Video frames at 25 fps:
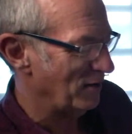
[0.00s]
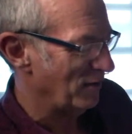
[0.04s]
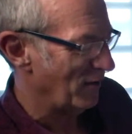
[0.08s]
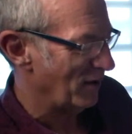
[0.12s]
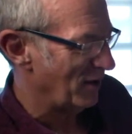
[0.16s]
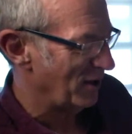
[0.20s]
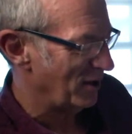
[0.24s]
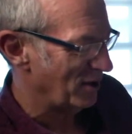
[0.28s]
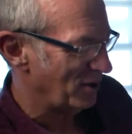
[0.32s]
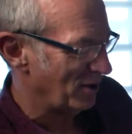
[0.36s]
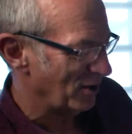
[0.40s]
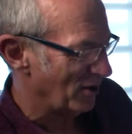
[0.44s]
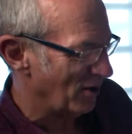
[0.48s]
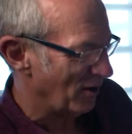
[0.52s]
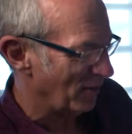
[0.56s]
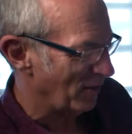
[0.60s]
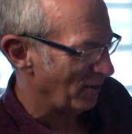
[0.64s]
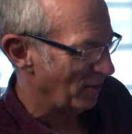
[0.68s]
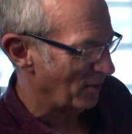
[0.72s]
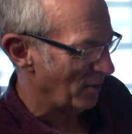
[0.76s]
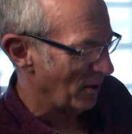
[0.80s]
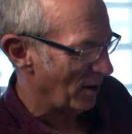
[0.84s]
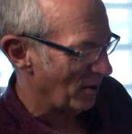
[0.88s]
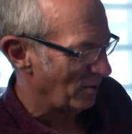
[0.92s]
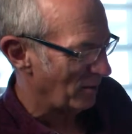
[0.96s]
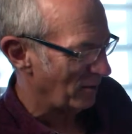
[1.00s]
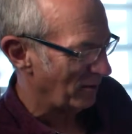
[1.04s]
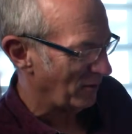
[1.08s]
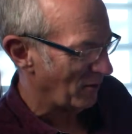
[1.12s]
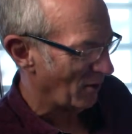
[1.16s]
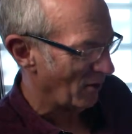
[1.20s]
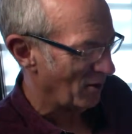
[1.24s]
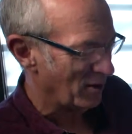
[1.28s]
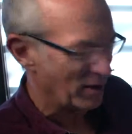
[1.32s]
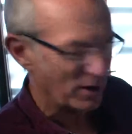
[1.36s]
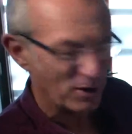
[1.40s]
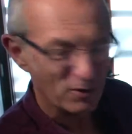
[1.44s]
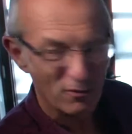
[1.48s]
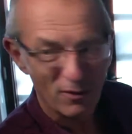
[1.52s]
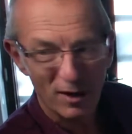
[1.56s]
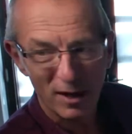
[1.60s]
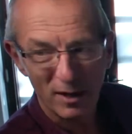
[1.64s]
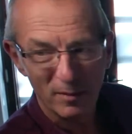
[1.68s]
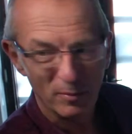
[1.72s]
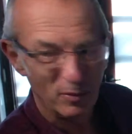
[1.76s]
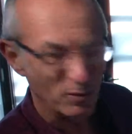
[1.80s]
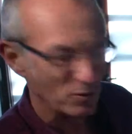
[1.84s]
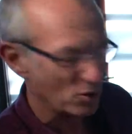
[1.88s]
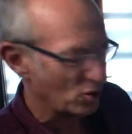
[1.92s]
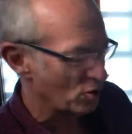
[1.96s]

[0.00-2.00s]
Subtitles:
version of it, where we've got an incredible